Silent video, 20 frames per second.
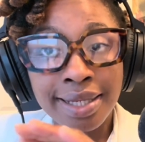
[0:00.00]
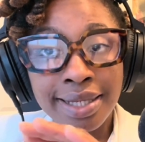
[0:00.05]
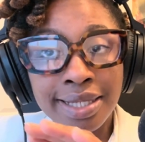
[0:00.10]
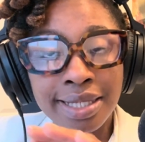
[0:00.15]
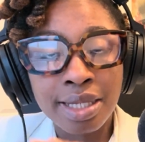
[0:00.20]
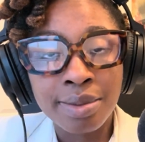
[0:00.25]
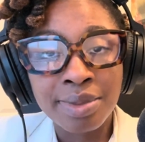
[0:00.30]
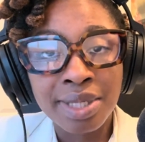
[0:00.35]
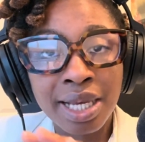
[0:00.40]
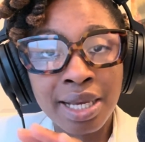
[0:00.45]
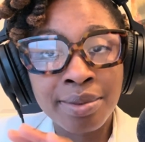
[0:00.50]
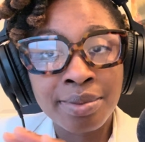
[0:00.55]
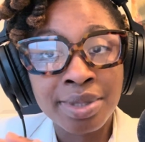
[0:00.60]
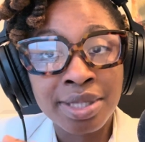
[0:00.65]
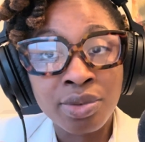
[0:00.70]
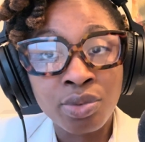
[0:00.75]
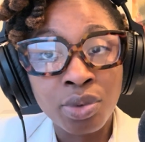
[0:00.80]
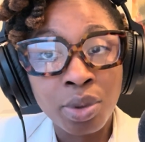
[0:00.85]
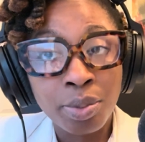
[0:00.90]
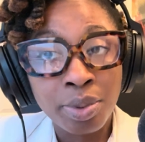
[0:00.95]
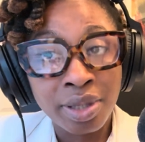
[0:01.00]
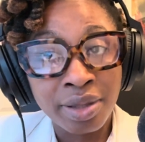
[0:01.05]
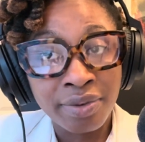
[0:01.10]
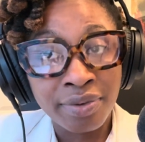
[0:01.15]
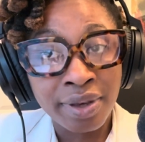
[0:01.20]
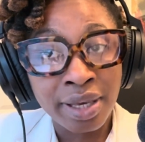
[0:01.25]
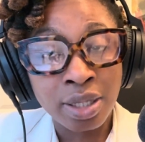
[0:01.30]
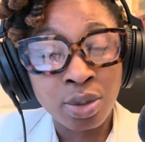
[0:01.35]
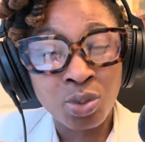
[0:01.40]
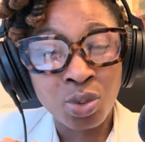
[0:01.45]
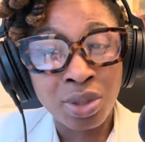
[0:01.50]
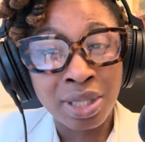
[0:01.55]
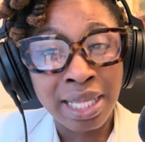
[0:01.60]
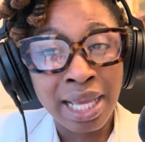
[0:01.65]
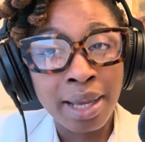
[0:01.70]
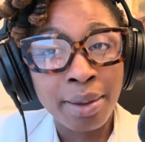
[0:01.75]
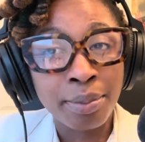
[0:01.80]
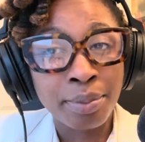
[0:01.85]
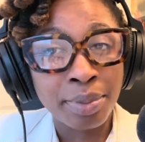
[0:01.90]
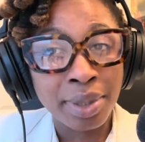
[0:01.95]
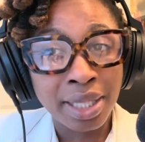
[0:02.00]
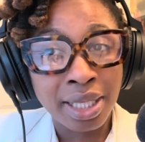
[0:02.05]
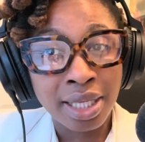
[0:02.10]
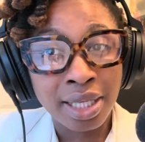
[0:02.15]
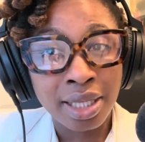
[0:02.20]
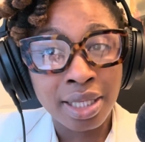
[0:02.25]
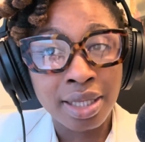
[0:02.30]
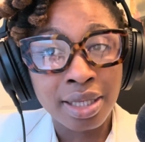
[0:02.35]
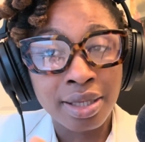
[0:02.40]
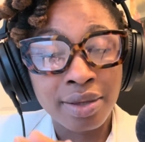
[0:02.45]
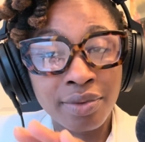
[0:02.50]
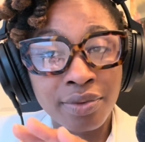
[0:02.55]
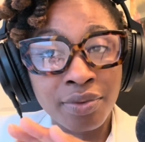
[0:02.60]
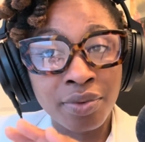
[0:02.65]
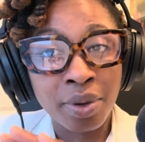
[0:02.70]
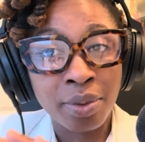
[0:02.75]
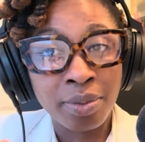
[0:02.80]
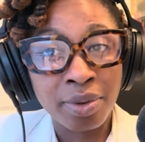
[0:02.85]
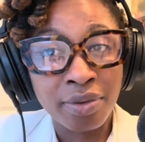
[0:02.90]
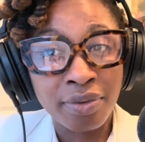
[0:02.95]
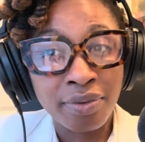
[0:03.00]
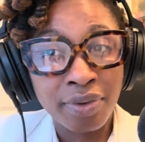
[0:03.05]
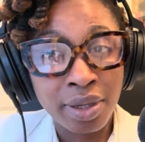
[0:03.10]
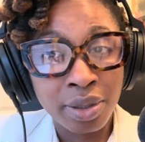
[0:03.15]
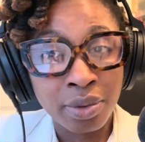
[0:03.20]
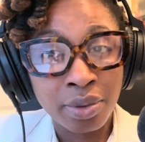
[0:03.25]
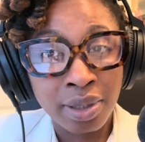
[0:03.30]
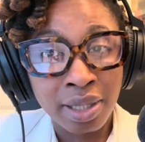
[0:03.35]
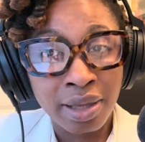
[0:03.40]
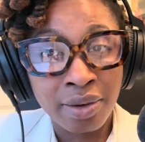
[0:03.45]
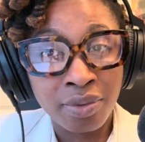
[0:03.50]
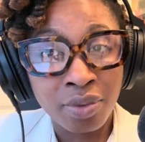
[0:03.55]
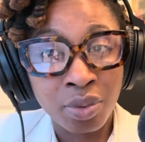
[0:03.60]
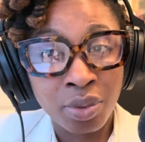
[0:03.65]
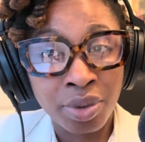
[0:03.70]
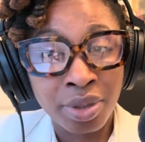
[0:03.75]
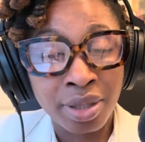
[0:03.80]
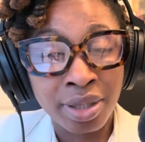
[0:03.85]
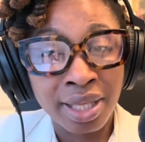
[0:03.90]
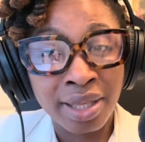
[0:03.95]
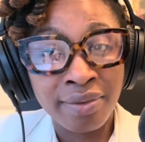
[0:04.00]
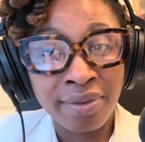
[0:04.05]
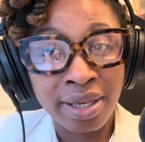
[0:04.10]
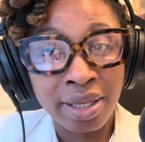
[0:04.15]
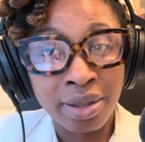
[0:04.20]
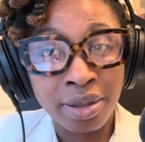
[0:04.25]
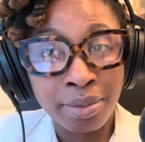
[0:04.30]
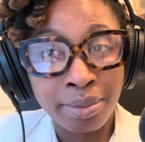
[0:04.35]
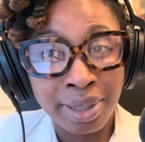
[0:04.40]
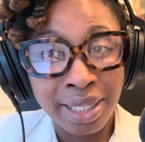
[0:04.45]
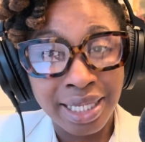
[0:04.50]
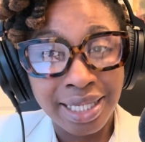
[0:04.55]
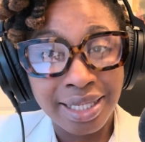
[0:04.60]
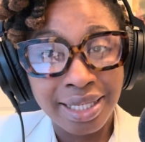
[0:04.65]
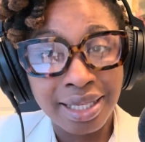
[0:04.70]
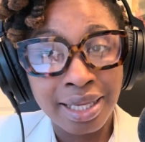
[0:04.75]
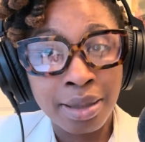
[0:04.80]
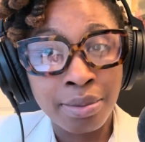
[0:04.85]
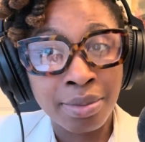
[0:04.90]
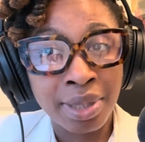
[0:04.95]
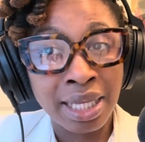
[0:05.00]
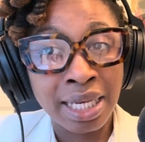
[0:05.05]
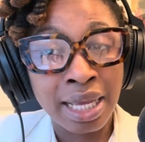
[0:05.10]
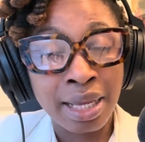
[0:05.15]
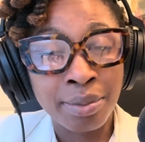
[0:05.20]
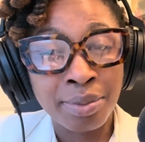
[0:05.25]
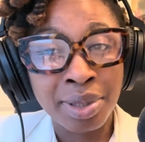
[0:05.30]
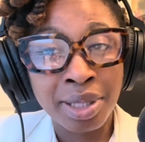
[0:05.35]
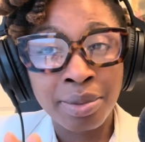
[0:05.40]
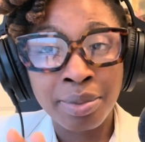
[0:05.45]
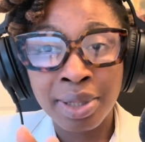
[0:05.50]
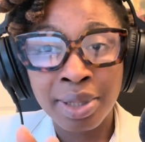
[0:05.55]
Sometimes the ripple effect will not be from the federal level where they're giving out the money. It may not be